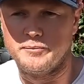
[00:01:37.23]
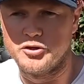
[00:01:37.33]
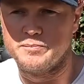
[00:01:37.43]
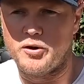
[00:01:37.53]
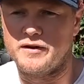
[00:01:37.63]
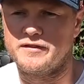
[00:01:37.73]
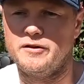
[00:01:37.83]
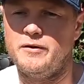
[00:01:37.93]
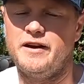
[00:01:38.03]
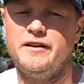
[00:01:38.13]
Push bikes
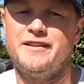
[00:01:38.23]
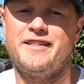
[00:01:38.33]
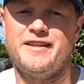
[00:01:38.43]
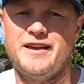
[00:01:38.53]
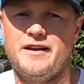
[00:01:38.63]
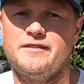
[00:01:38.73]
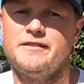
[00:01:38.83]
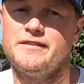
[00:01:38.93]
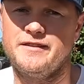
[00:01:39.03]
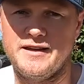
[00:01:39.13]
can run into the
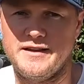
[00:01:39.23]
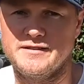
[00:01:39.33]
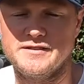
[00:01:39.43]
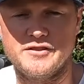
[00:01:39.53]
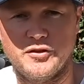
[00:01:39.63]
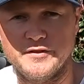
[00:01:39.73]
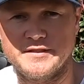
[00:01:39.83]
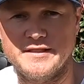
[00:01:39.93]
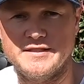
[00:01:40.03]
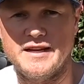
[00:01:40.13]
thousands and thousands of dollars
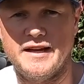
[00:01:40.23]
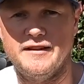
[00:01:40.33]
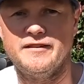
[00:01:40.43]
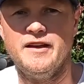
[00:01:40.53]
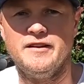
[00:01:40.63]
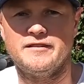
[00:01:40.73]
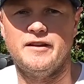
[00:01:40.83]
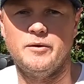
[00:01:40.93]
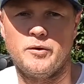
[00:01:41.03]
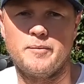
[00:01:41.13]
these days, so
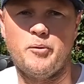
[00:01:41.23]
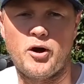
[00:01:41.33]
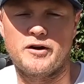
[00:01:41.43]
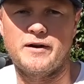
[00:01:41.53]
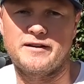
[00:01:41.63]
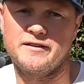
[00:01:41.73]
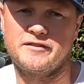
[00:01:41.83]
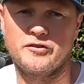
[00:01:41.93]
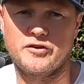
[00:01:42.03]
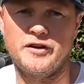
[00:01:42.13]
you want a bike rack
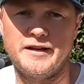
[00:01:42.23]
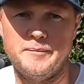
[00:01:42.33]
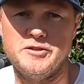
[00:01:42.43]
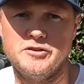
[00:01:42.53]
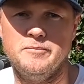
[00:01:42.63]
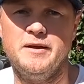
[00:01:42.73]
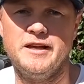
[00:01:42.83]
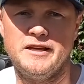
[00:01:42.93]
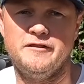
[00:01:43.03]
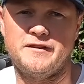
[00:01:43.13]
that's not going to damage them
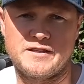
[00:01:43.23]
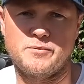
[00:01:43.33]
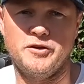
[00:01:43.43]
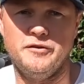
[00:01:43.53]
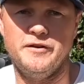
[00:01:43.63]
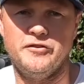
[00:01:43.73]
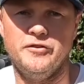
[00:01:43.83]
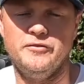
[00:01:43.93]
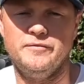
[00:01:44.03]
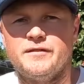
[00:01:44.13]
if that's what you're into.
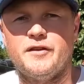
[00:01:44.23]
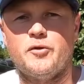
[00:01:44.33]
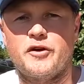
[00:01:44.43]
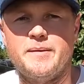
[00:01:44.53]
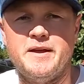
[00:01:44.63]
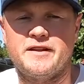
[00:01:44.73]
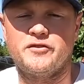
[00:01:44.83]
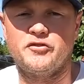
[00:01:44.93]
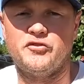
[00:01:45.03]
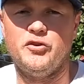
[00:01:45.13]
So the Rocky Mounts
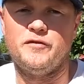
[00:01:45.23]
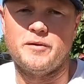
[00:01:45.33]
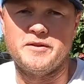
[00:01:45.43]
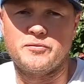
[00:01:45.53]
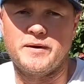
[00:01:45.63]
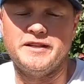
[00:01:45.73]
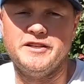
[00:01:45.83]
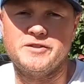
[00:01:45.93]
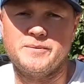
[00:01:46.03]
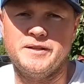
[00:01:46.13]
will suit from a
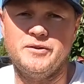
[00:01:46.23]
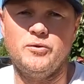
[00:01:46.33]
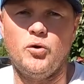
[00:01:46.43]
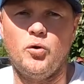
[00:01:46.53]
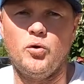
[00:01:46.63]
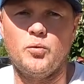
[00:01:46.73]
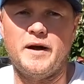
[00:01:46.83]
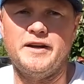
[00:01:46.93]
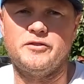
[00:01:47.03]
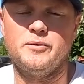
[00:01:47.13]
20-inch wheel all the
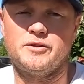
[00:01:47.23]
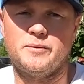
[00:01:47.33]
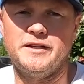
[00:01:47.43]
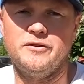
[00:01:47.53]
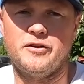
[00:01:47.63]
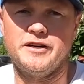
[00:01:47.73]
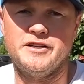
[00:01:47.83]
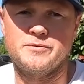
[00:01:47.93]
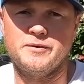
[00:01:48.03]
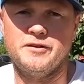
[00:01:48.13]
way to a
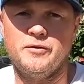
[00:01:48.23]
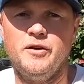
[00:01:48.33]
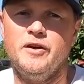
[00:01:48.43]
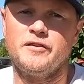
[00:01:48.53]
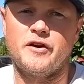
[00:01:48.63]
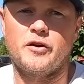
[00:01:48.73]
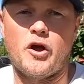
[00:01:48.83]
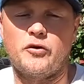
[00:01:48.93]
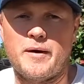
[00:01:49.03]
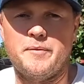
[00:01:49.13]
29-inch wheel. So I'll
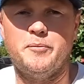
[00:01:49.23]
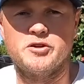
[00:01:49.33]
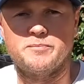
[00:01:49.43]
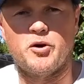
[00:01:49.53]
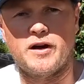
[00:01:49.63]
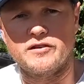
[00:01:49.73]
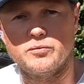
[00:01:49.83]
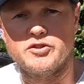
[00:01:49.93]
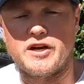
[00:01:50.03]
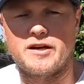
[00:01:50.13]
go and grab the push bikes,
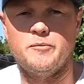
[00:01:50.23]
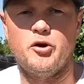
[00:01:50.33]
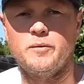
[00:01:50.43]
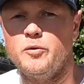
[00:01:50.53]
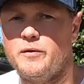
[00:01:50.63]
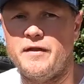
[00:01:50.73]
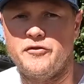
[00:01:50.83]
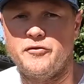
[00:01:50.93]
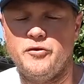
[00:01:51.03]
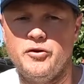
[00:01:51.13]
we'll chuck them on, and we'll run
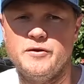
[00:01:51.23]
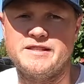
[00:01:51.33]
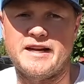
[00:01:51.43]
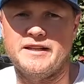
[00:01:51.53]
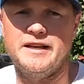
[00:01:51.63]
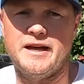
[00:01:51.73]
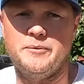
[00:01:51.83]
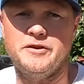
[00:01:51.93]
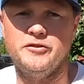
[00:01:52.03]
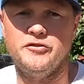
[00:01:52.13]
through exactly how
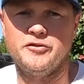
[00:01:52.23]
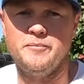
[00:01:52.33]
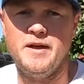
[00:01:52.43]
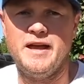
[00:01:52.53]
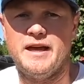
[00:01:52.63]
we use them,